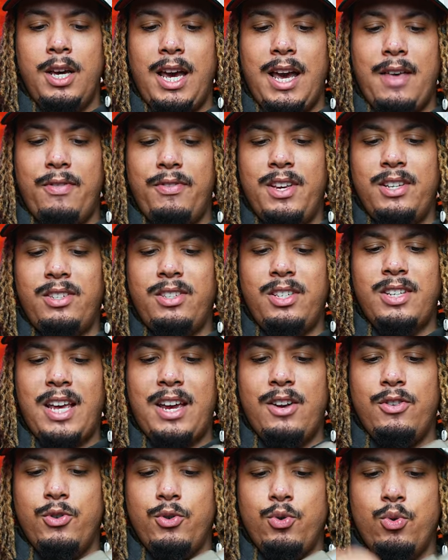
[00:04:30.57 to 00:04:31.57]
and this is
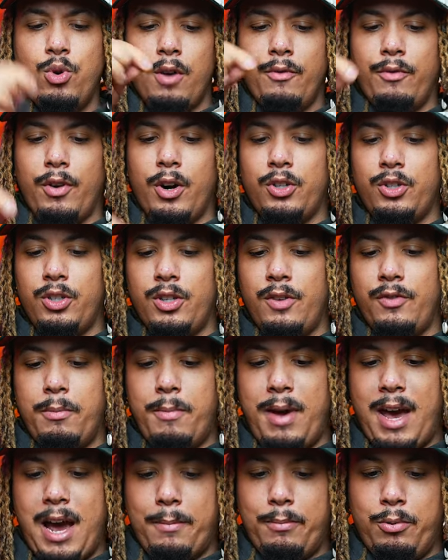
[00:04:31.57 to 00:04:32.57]
a newer version of the
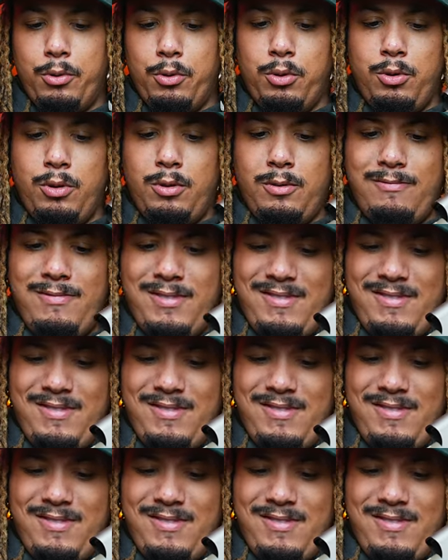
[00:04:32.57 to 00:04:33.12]
Magpul.